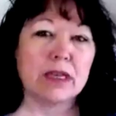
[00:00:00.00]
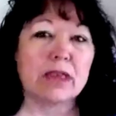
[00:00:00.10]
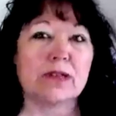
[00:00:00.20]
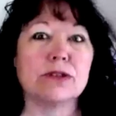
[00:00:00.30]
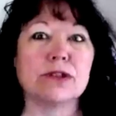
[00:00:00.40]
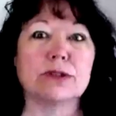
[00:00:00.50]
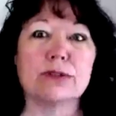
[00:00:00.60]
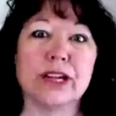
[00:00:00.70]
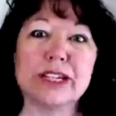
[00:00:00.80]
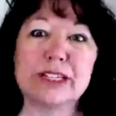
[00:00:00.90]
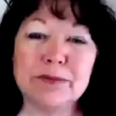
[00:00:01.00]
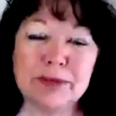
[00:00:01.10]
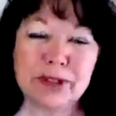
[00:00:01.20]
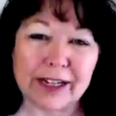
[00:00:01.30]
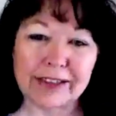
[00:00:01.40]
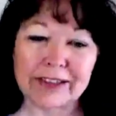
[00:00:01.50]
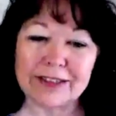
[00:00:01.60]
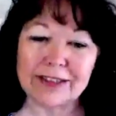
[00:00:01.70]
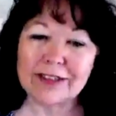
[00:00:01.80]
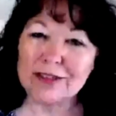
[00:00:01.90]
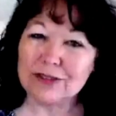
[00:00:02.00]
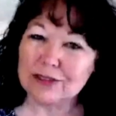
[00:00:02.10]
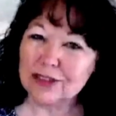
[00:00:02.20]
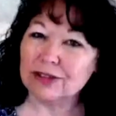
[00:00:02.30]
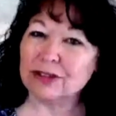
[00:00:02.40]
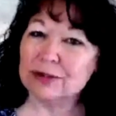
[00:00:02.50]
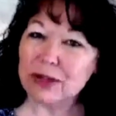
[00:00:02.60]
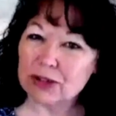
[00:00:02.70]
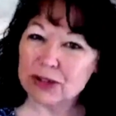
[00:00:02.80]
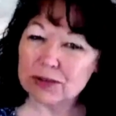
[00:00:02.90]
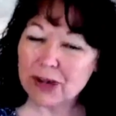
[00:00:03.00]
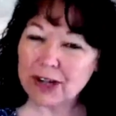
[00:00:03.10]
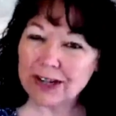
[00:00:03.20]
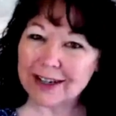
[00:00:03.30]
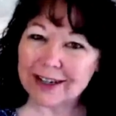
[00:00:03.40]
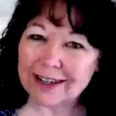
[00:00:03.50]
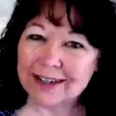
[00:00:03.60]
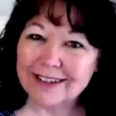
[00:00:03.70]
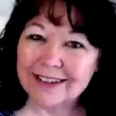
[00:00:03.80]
This is a great practice in using your emotional body.